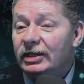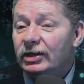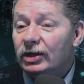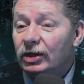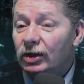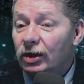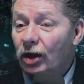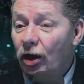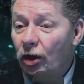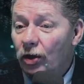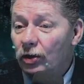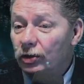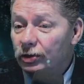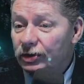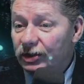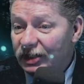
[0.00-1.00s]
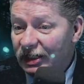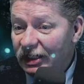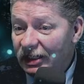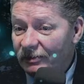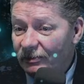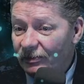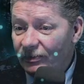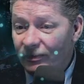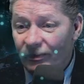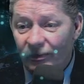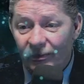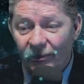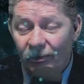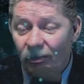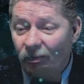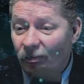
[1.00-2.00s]
the lows seem
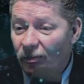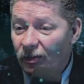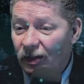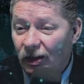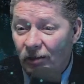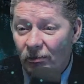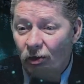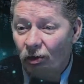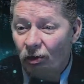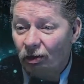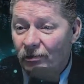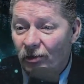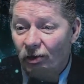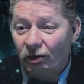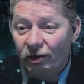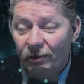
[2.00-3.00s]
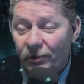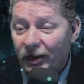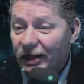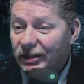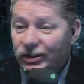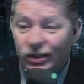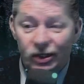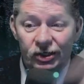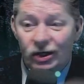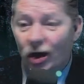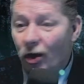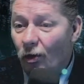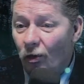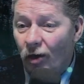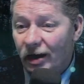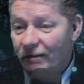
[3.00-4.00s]
more and more the place you
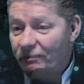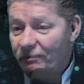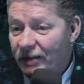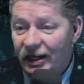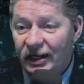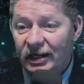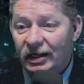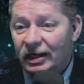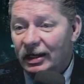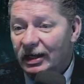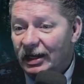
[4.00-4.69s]
don't want to be,